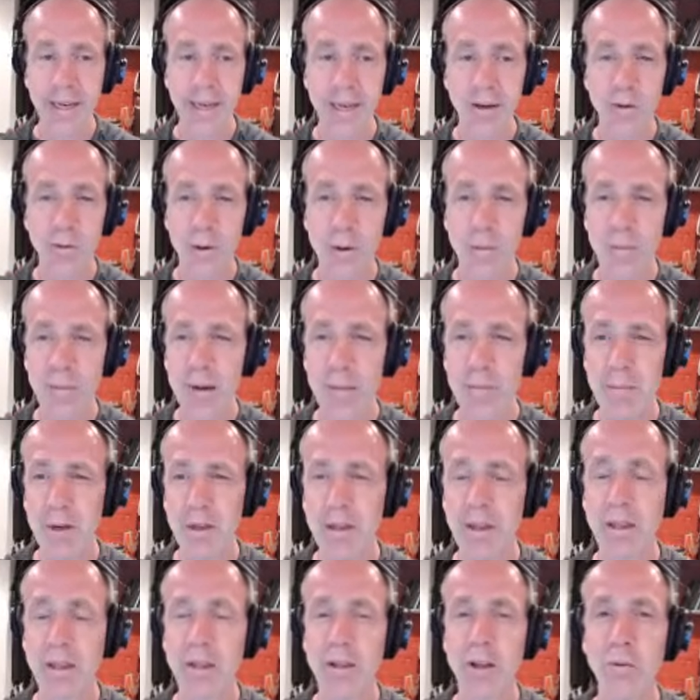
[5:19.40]
Remember
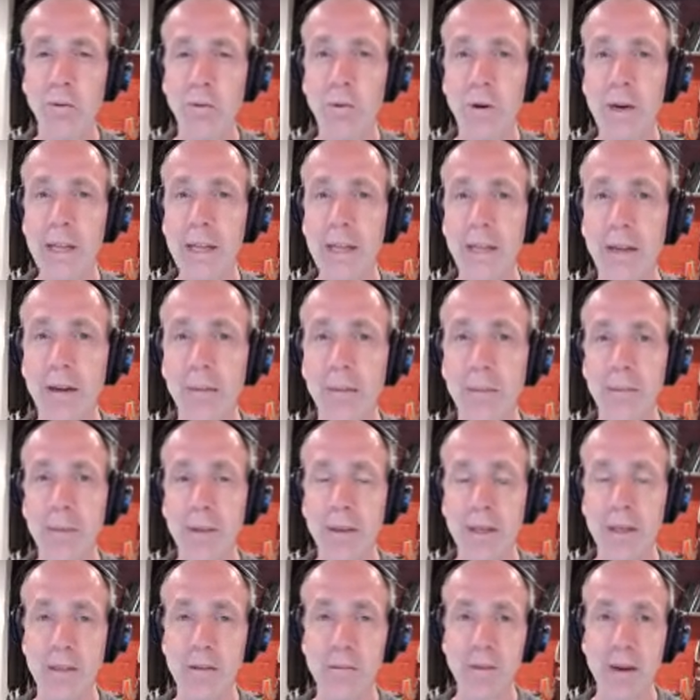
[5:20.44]
that the rhythm,
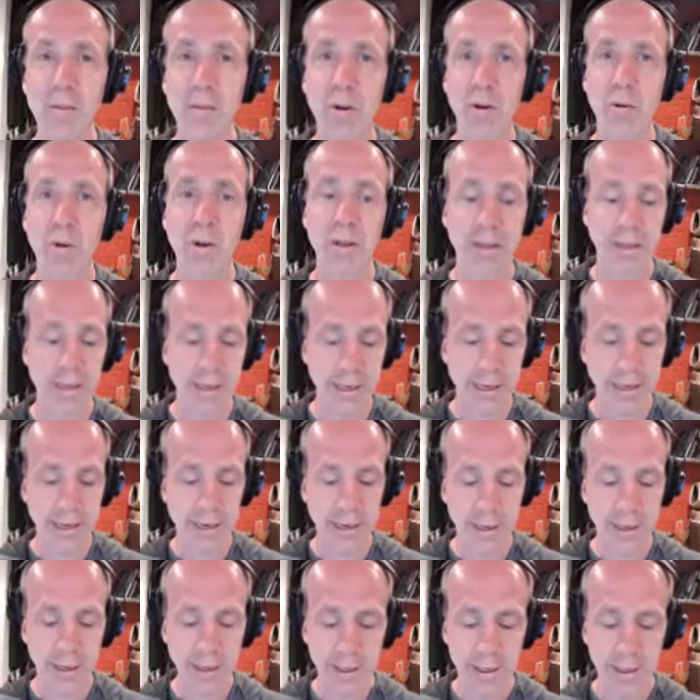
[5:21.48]
because remember,
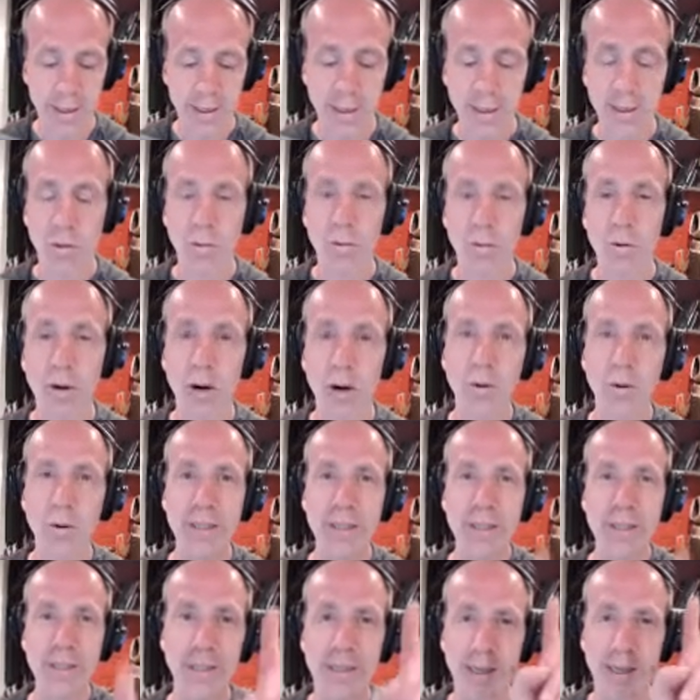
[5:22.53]
we're always
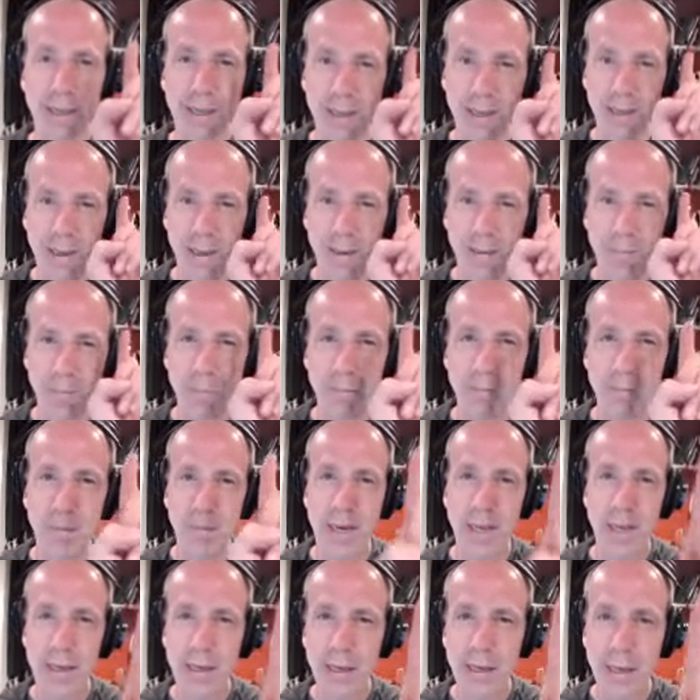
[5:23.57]
thinking
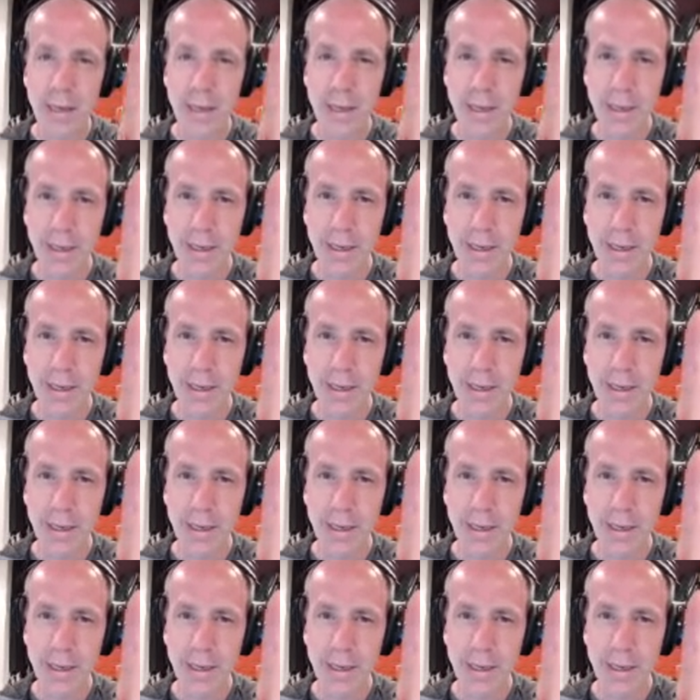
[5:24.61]
melody,